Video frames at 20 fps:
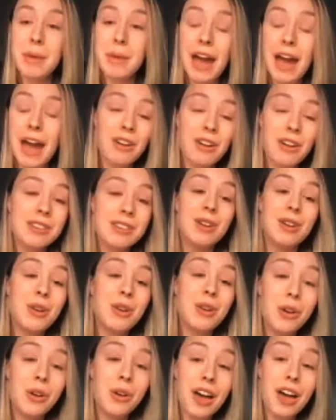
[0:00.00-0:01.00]
Harry is no
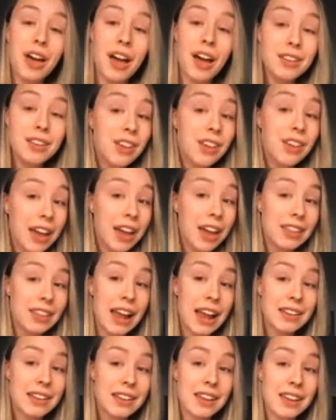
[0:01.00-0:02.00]
longer untying the
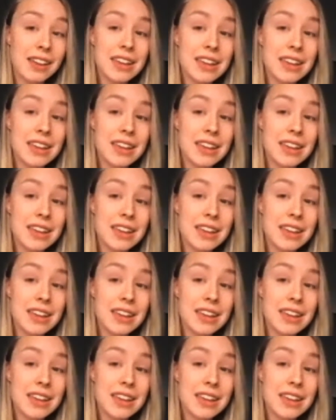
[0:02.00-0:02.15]
letter,